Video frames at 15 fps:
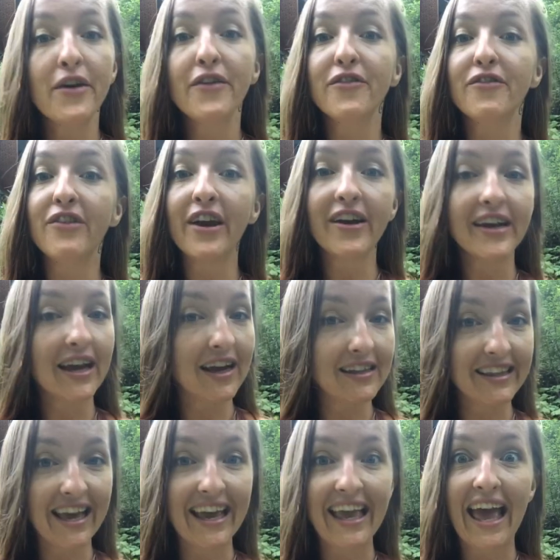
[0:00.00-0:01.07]
very
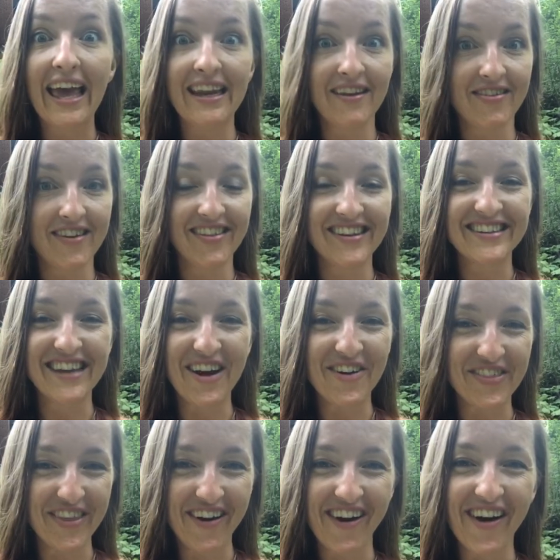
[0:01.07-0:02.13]
unlike anything that's
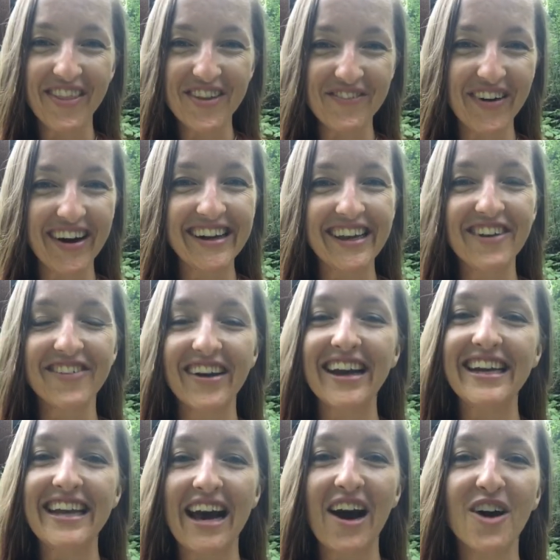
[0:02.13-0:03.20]
out there on the market
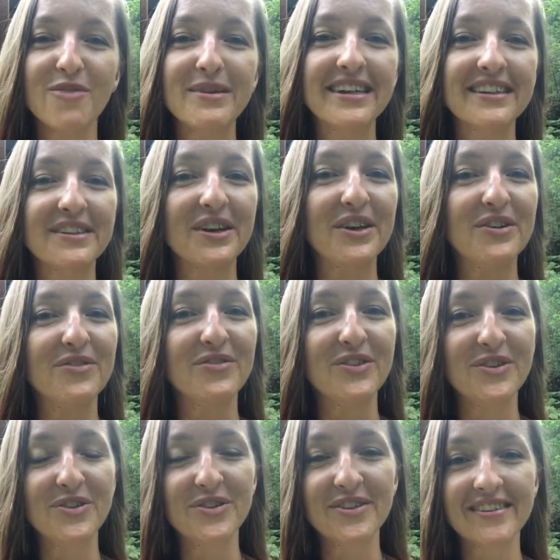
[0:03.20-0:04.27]
right now, because I
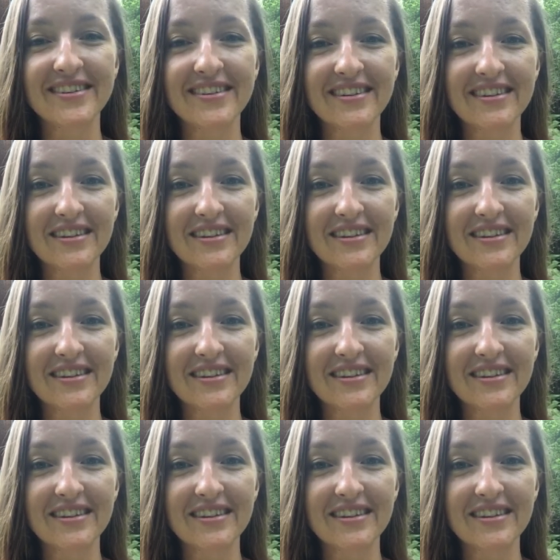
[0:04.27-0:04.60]
infuse